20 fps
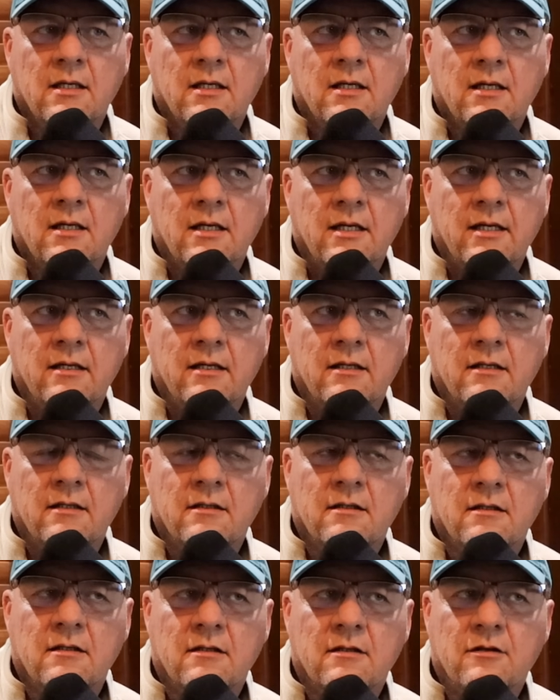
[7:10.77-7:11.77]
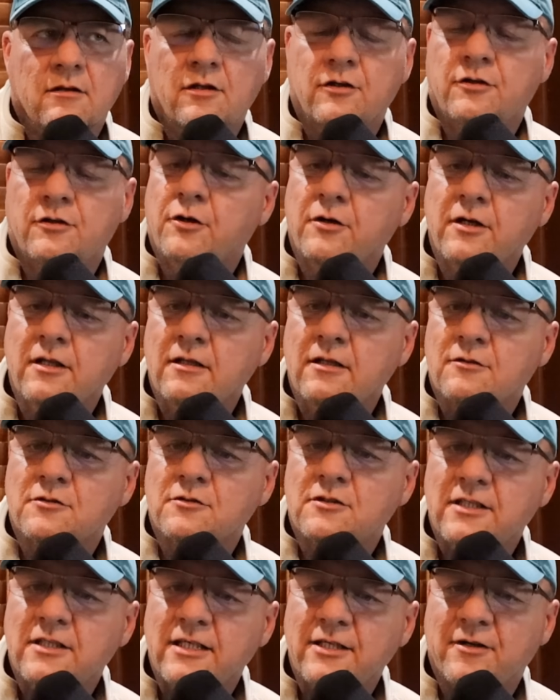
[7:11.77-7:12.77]
And the dirty little
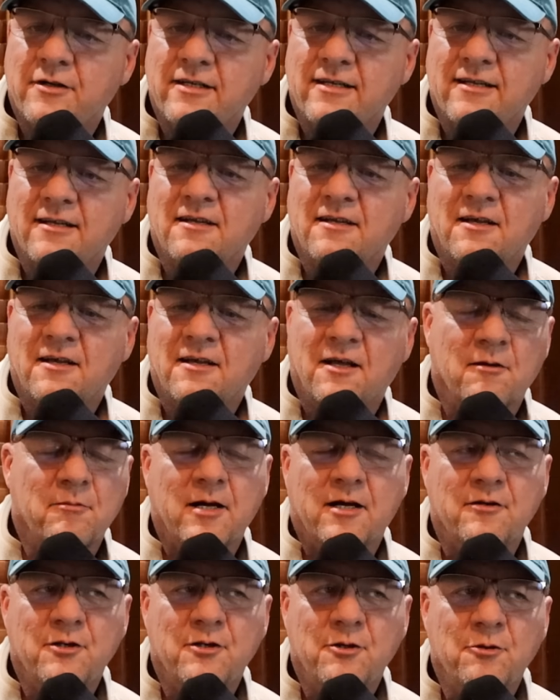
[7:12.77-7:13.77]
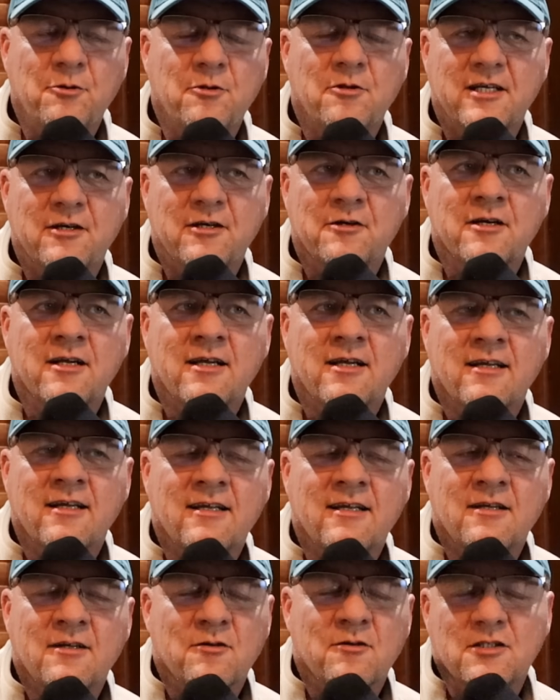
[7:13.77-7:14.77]
secret about nuclear,
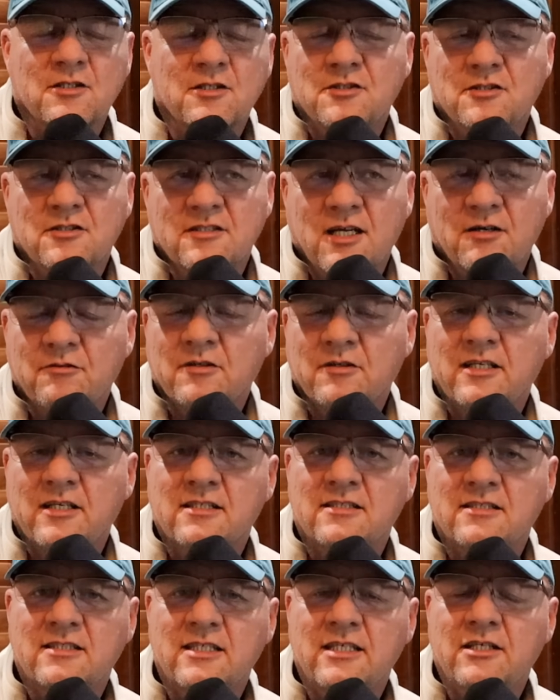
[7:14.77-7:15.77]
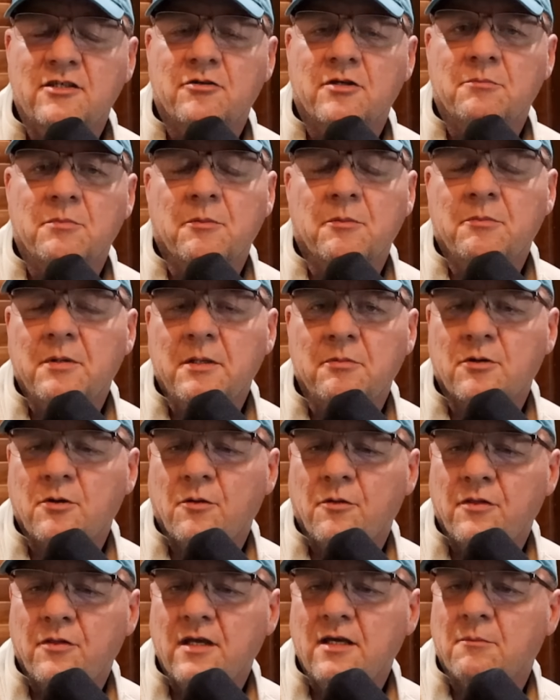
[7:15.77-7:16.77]
which is not really a secret, but people don't
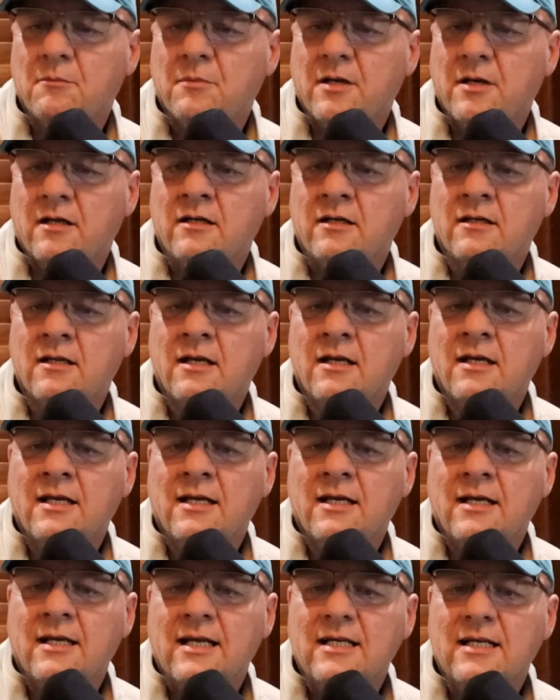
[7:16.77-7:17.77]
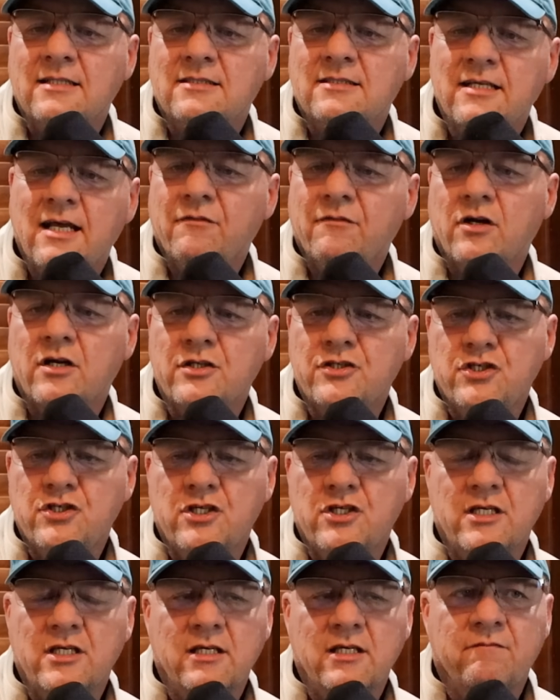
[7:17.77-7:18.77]
think about it, it's never
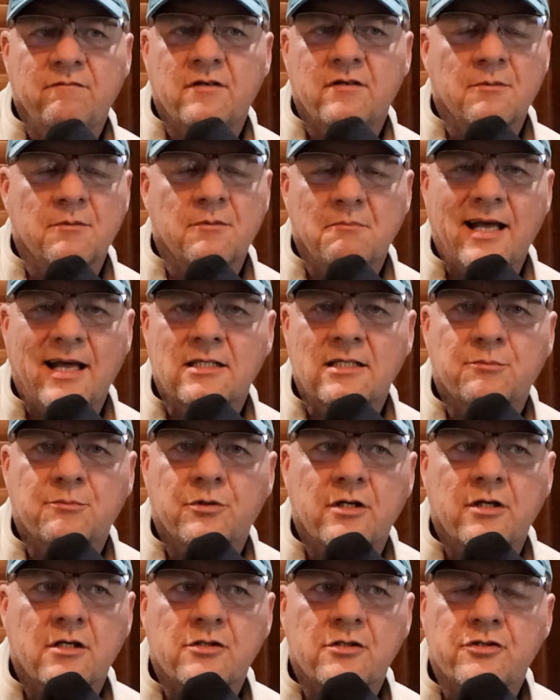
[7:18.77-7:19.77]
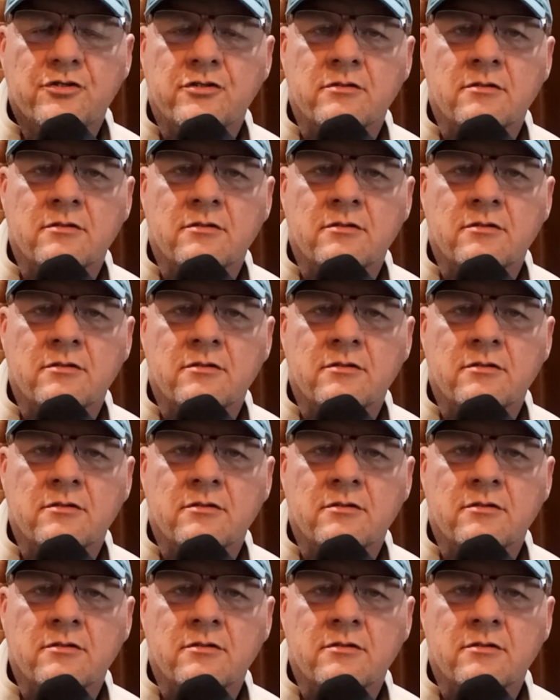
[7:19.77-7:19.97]
achieved mass production.